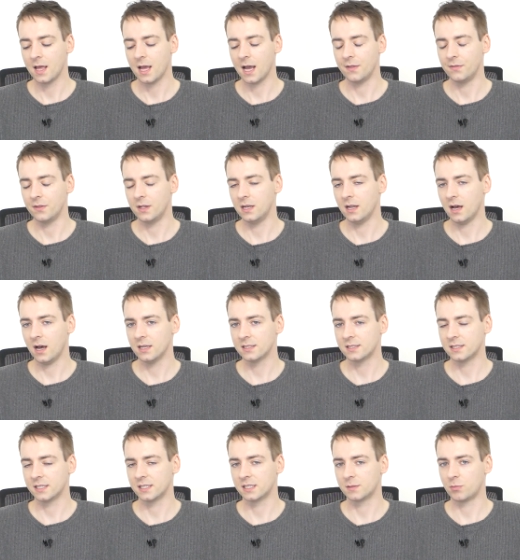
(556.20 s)
And the
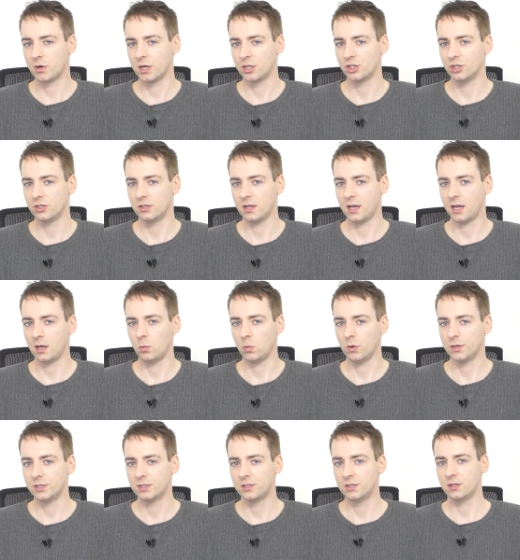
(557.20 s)
last expression I
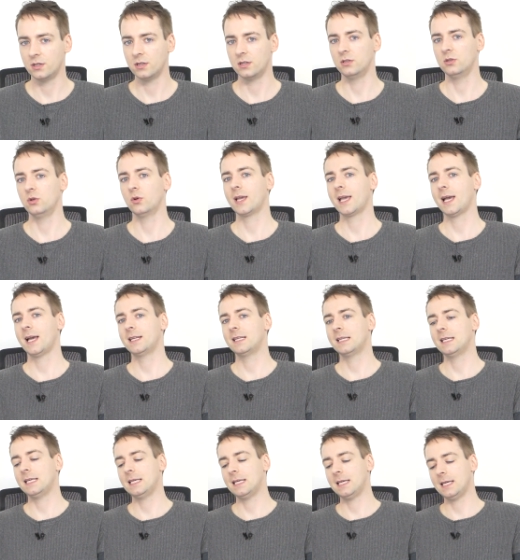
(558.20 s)
want to look at
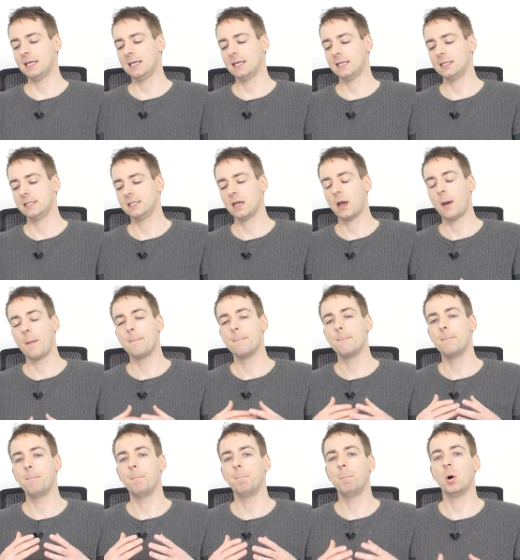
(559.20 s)
is
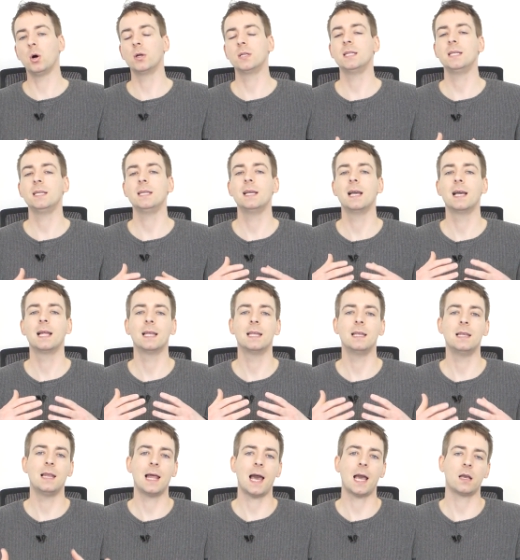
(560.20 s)
body
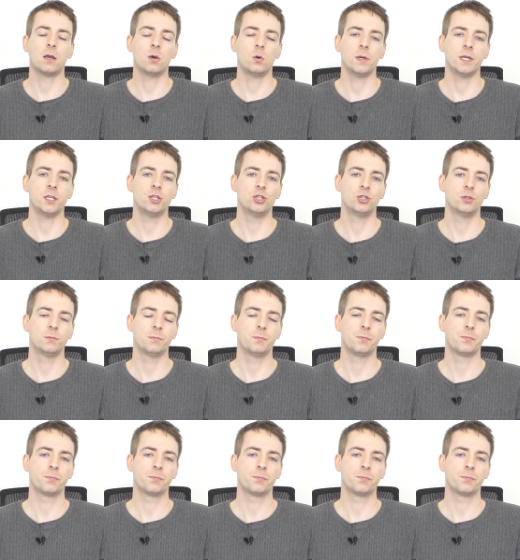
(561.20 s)
language.